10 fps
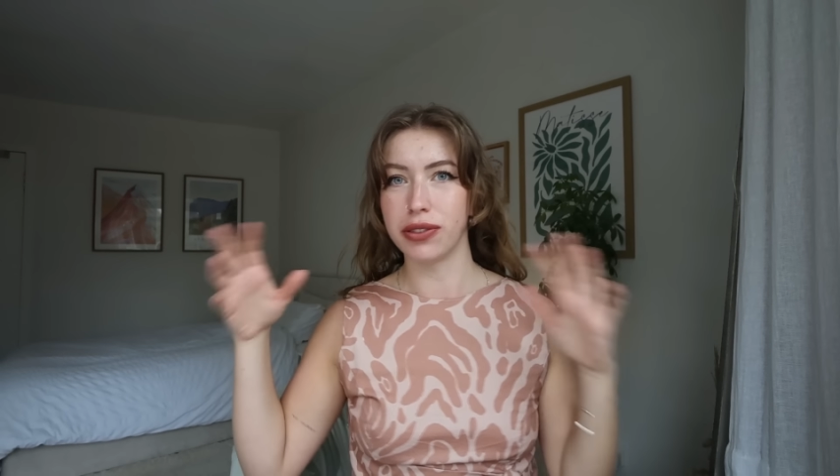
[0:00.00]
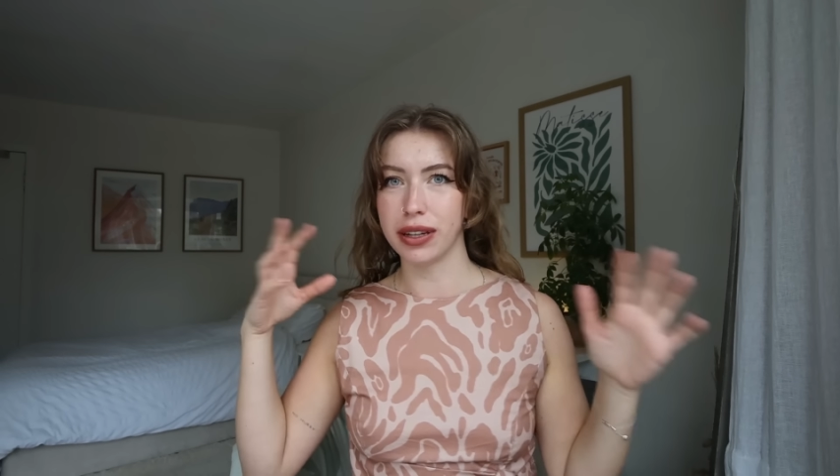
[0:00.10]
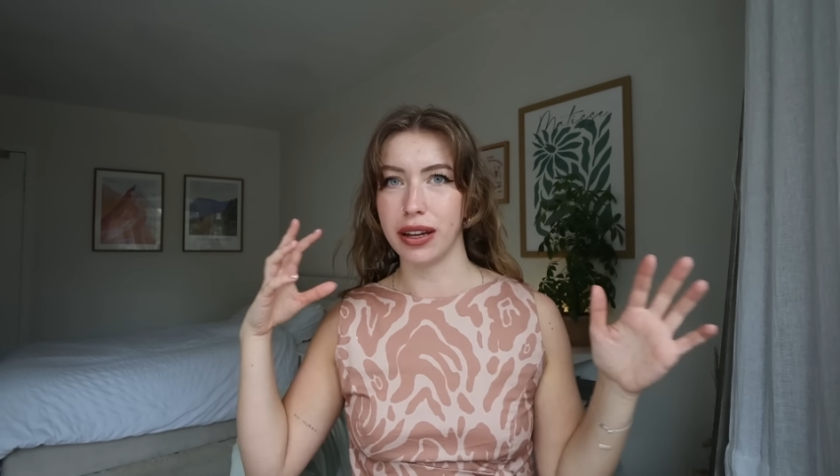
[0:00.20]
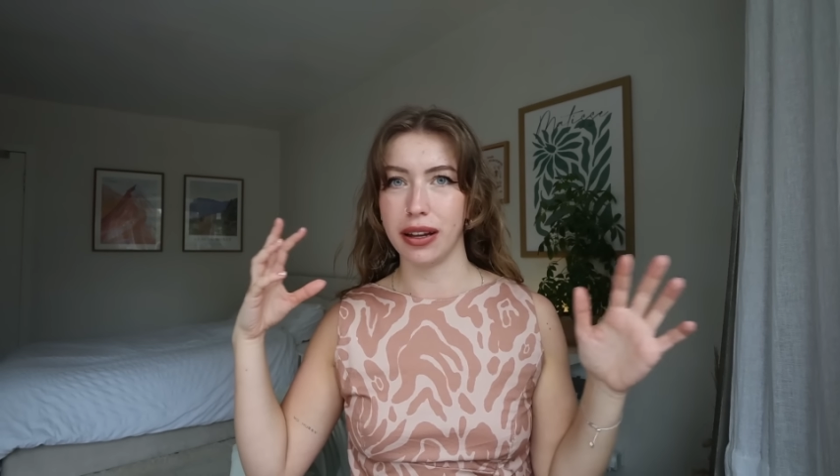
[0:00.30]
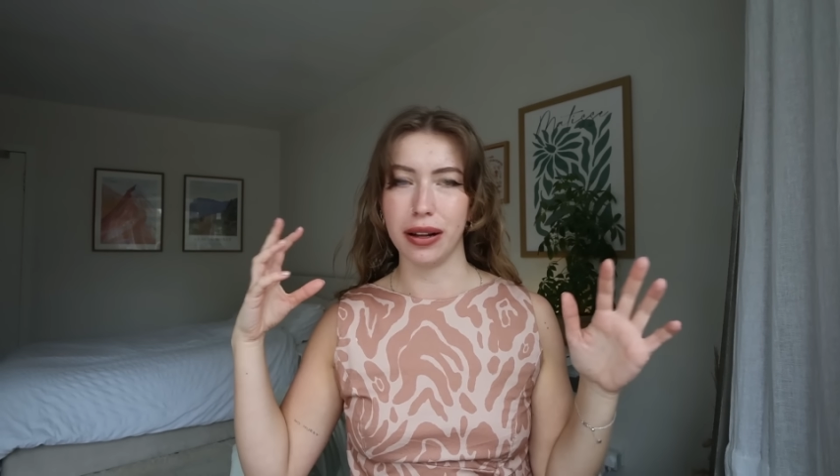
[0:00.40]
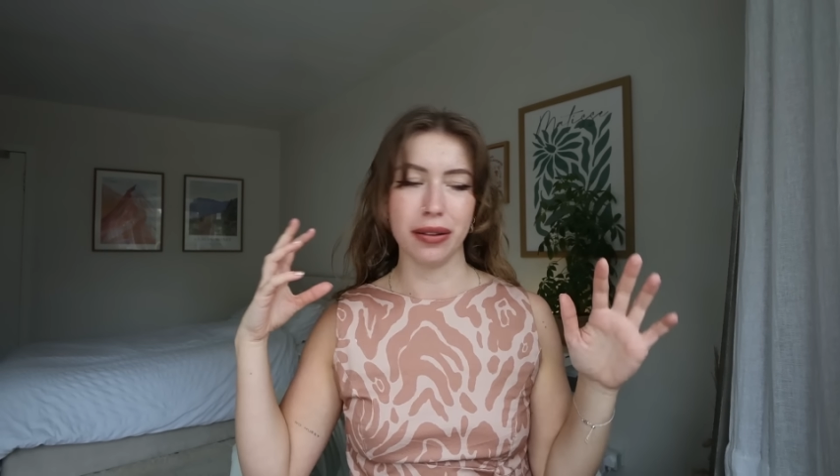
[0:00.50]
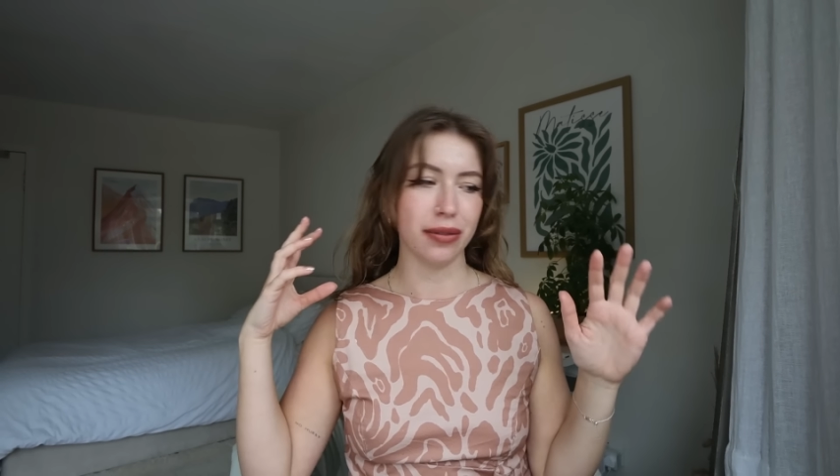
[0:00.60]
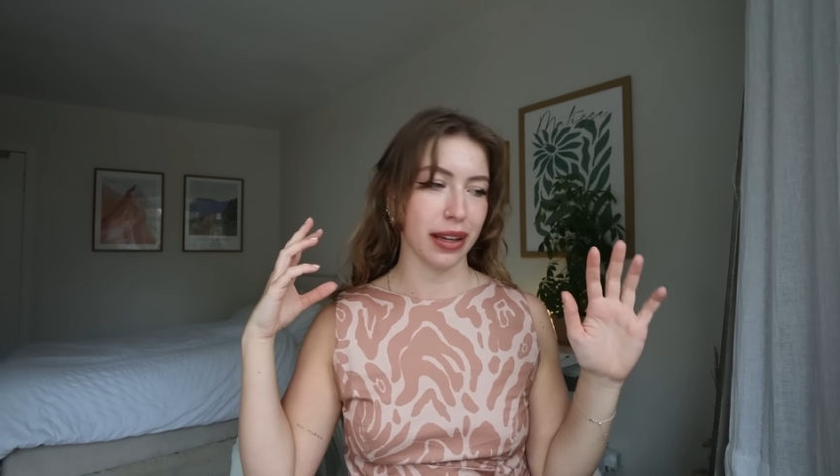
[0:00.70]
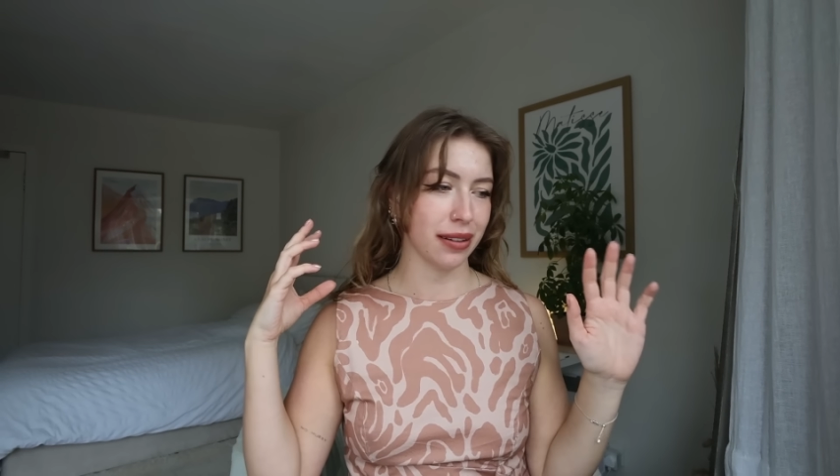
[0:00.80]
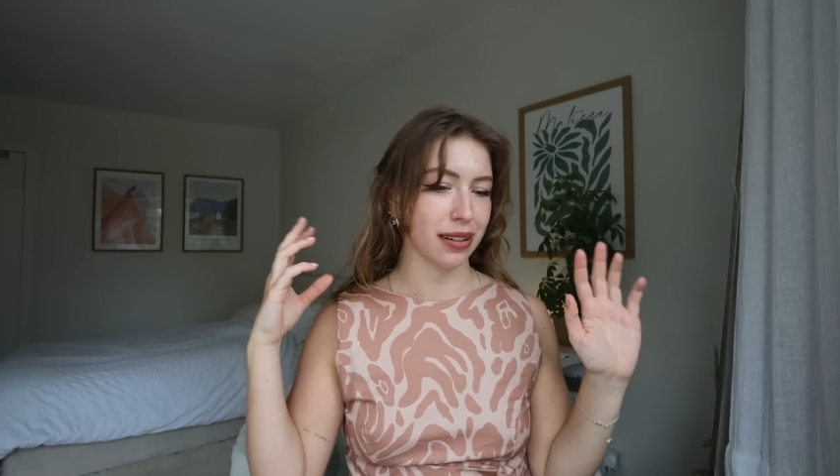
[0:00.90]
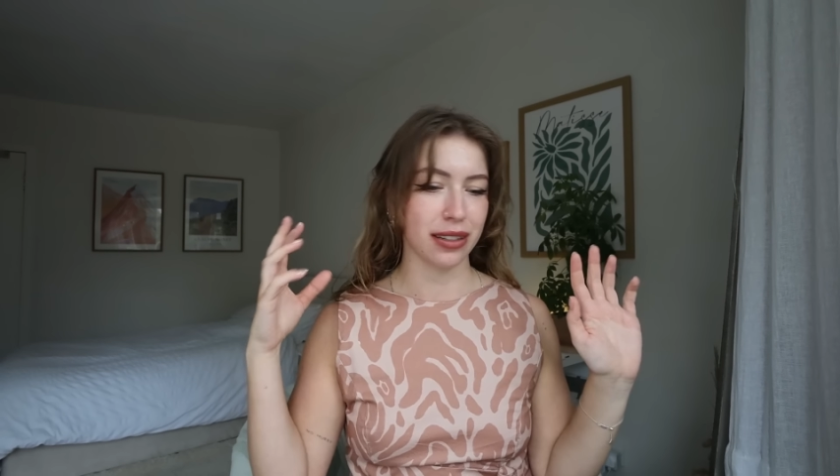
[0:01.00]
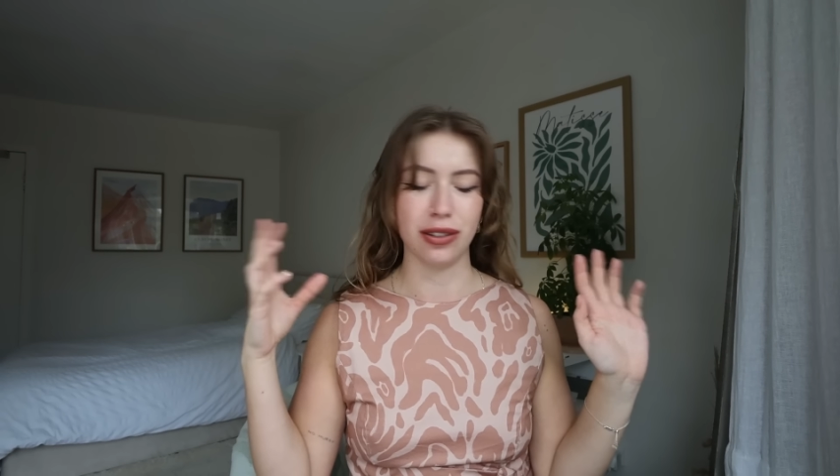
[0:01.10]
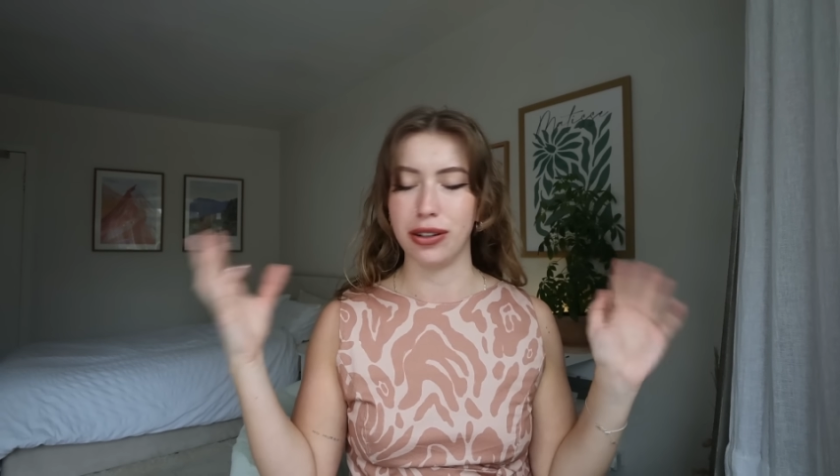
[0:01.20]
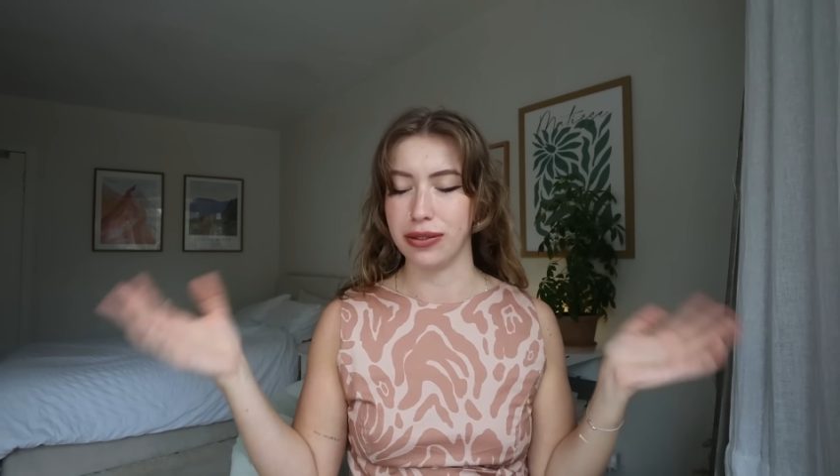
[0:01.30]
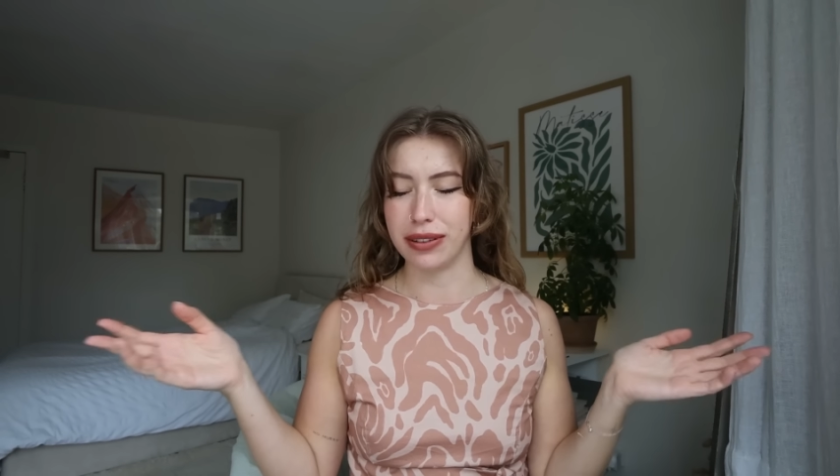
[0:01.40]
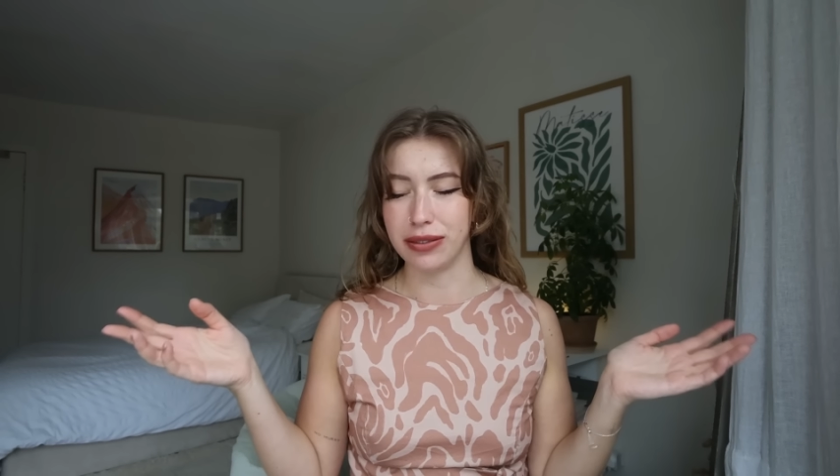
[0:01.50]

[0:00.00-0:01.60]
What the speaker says: of the, like, I don't know,